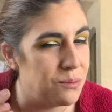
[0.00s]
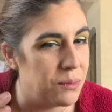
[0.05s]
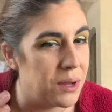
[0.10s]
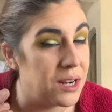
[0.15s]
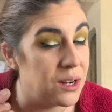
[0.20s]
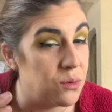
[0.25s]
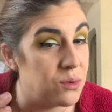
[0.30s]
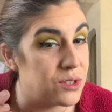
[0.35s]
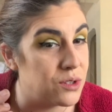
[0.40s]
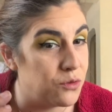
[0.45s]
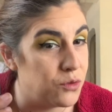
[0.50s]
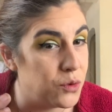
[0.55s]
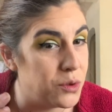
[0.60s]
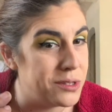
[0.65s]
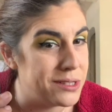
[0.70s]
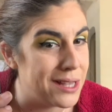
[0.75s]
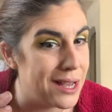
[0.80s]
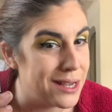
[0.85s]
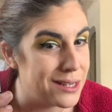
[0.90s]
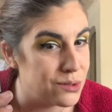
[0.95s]
but it was a full
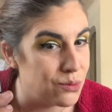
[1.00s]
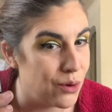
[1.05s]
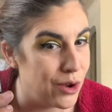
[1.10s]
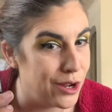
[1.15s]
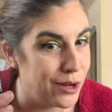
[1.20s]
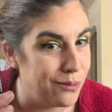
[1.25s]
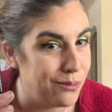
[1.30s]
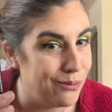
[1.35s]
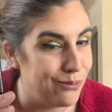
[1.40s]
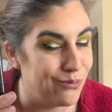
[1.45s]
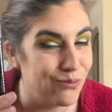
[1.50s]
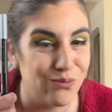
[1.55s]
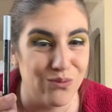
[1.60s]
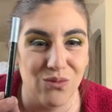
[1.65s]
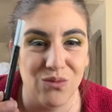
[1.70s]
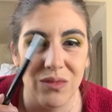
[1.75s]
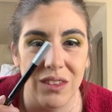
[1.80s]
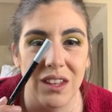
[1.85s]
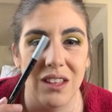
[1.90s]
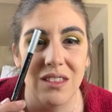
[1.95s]
size one.
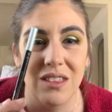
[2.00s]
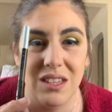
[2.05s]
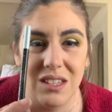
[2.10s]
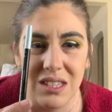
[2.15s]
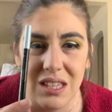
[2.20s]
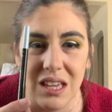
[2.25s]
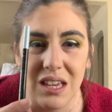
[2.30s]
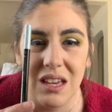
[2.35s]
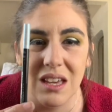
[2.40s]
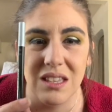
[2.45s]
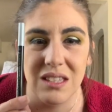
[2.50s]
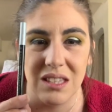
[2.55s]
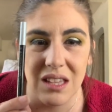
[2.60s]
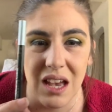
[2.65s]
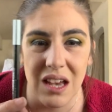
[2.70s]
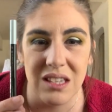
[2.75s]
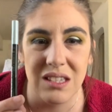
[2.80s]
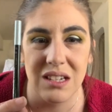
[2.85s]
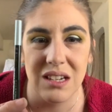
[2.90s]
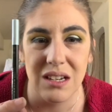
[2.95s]
This thing has
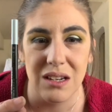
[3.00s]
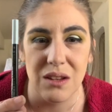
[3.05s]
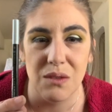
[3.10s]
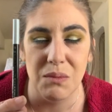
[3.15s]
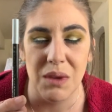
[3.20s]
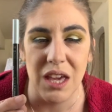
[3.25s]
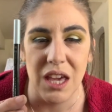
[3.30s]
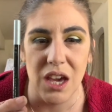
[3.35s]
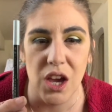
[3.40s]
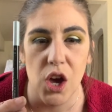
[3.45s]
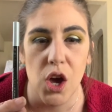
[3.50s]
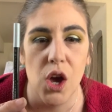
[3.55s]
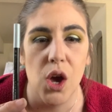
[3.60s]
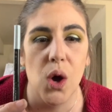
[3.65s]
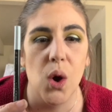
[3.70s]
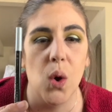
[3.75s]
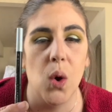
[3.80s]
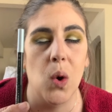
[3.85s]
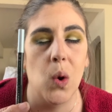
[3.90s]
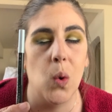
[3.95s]
lasted me
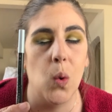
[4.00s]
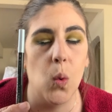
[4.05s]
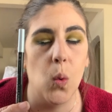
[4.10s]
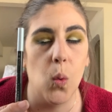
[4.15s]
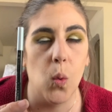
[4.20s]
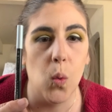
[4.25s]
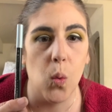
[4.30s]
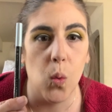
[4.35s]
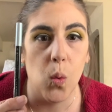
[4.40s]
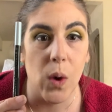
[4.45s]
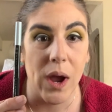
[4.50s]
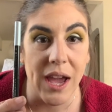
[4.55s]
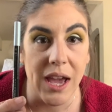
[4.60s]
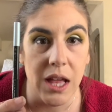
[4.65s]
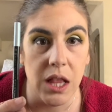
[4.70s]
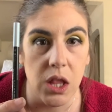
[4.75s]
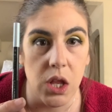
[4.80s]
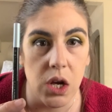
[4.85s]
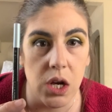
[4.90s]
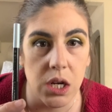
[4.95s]

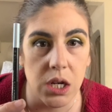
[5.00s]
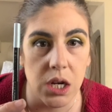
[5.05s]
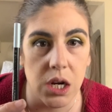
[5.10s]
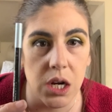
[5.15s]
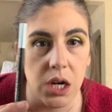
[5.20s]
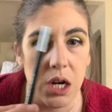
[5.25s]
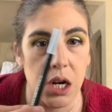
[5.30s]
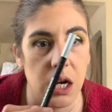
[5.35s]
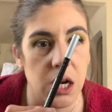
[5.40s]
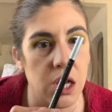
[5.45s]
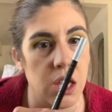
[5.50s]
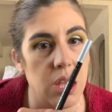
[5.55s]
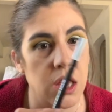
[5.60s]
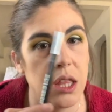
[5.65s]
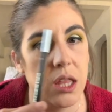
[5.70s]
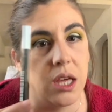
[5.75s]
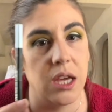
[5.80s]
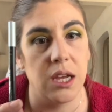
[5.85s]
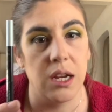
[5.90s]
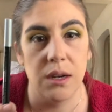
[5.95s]
way longer
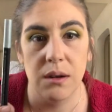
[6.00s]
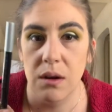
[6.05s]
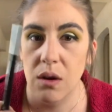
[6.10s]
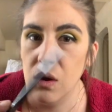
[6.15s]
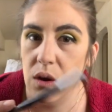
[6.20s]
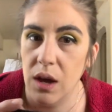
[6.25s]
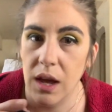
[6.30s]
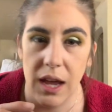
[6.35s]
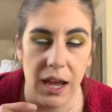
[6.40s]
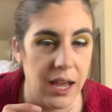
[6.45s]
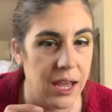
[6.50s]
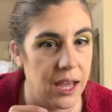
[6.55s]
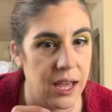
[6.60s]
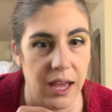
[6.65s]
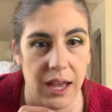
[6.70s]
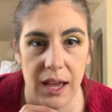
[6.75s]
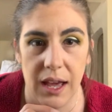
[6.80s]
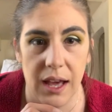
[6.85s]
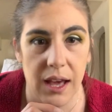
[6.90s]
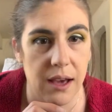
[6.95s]
than
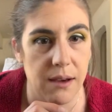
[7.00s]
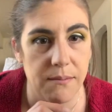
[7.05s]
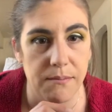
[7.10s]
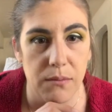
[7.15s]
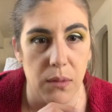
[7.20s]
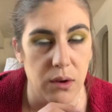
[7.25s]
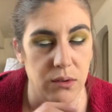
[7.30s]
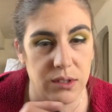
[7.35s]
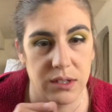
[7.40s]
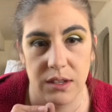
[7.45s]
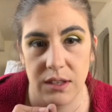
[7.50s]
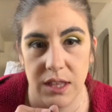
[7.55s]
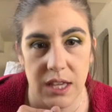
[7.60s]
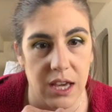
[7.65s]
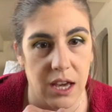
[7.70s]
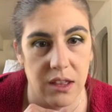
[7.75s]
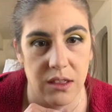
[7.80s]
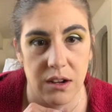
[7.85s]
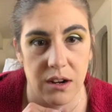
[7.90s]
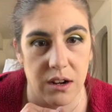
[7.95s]
most of
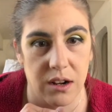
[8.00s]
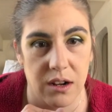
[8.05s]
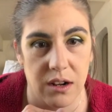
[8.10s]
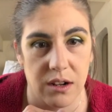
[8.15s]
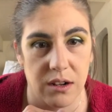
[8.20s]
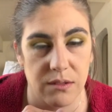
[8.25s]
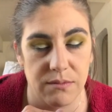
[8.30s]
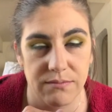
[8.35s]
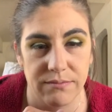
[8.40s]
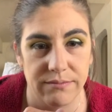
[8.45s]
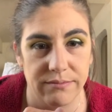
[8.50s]
the other